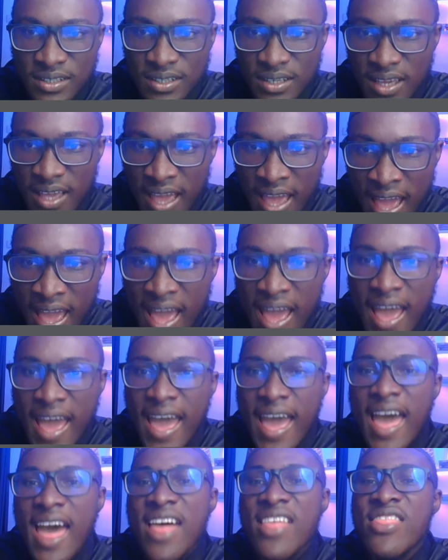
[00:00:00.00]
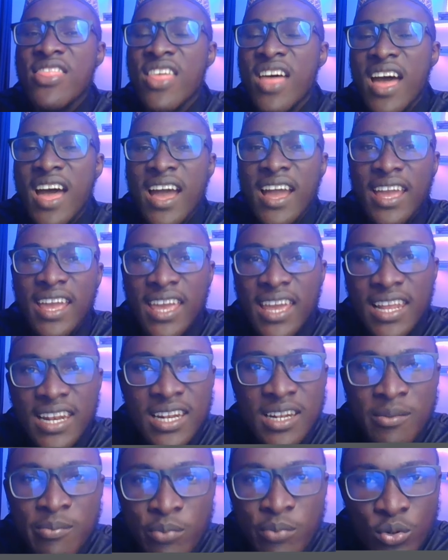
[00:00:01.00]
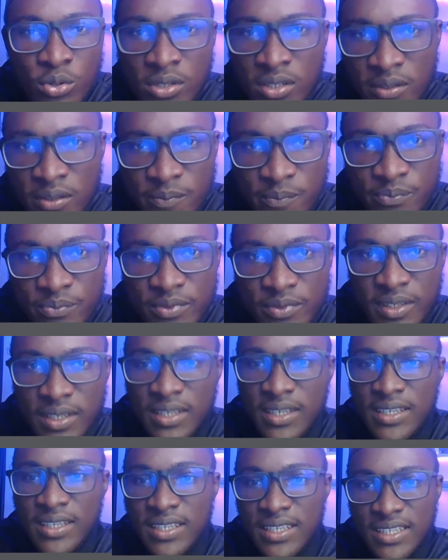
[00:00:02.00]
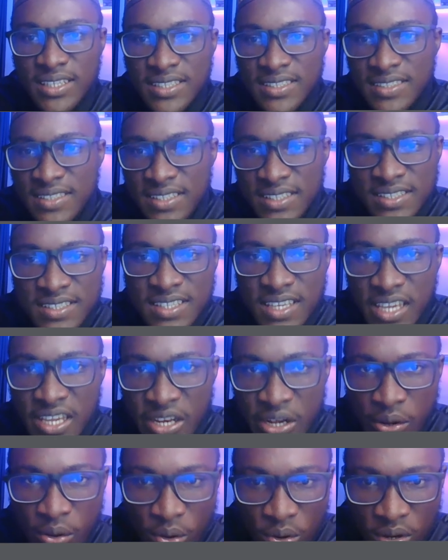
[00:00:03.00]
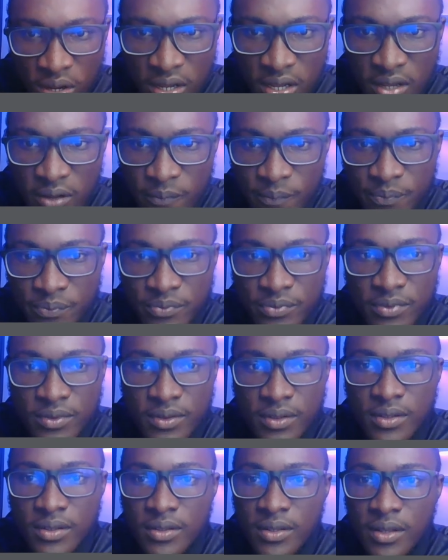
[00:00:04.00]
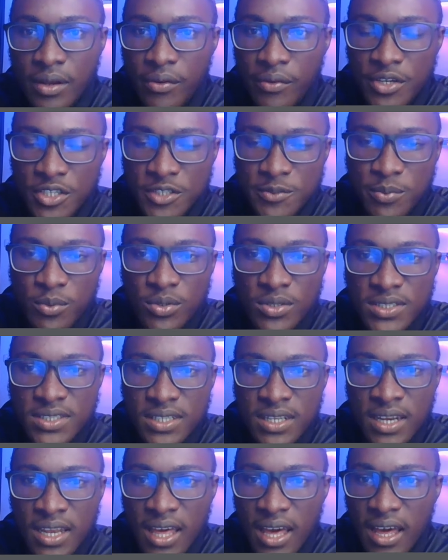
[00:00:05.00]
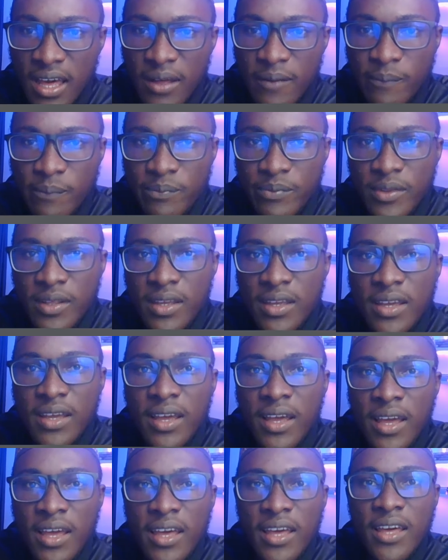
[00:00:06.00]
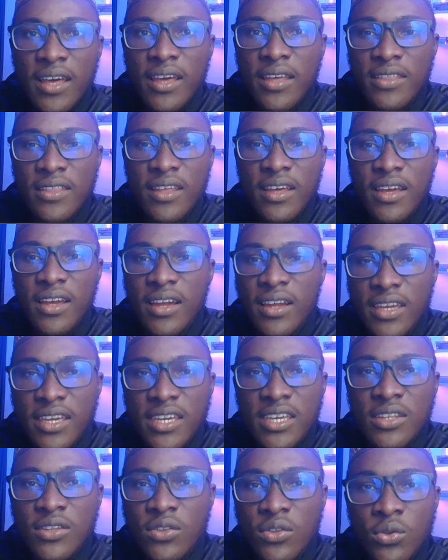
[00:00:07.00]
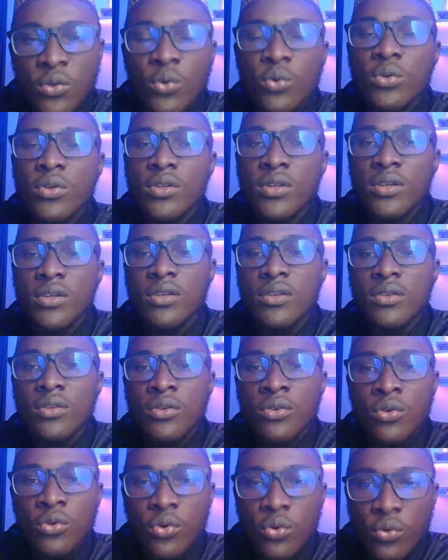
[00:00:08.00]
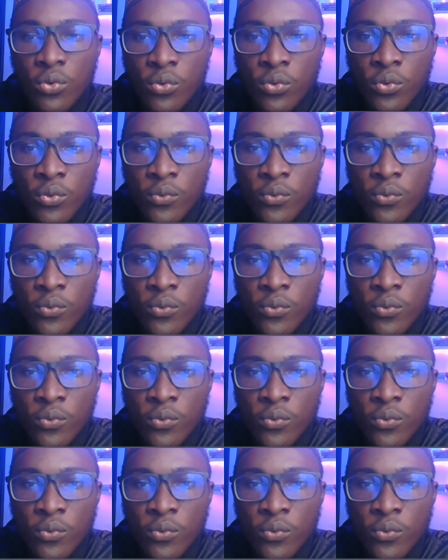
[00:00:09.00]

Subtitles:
ahadha kelbun, is this a dog? Now response, la, hadha kittun, no,